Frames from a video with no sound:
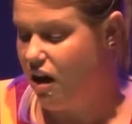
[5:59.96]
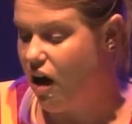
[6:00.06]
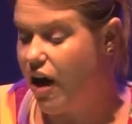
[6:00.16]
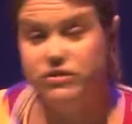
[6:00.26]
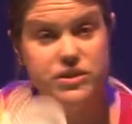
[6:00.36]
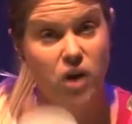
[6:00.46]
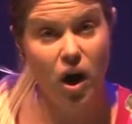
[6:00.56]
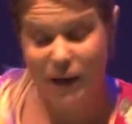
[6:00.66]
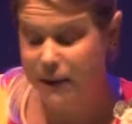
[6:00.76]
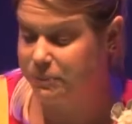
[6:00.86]
I've just got a
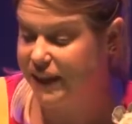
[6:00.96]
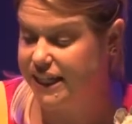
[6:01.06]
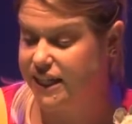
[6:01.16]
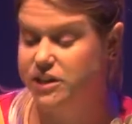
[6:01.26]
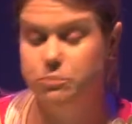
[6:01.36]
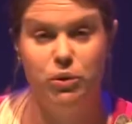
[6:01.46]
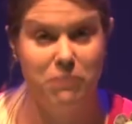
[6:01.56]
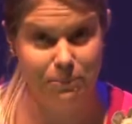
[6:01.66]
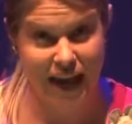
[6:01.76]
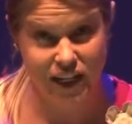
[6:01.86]
paper plate here to put
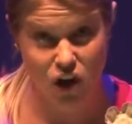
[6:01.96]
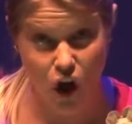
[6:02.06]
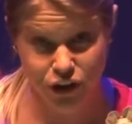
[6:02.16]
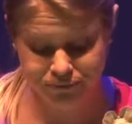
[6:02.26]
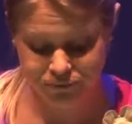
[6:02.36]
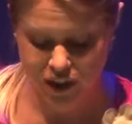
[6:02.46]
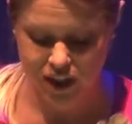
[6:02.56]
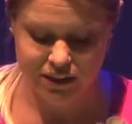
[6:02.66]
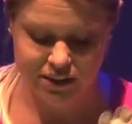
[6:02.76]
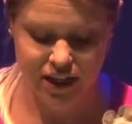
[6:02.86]
my paint on
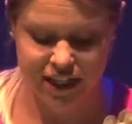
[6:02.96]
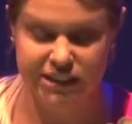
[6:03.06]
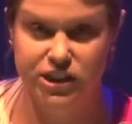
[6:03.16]
so I can